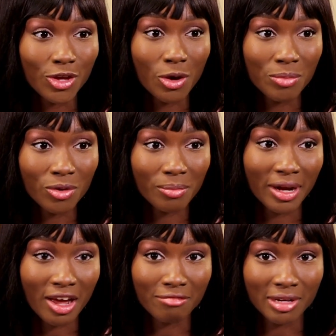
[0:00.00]
your milk
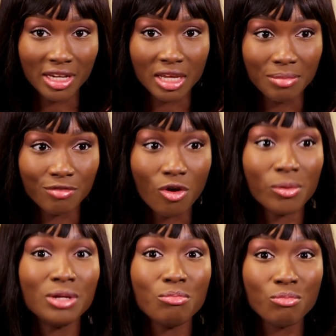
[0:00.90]
might not have been leaking before,
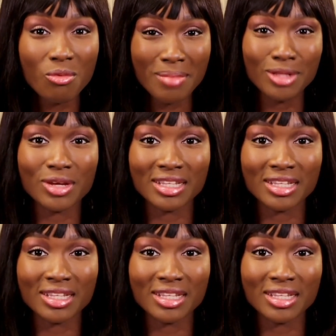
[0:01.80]
but the moment you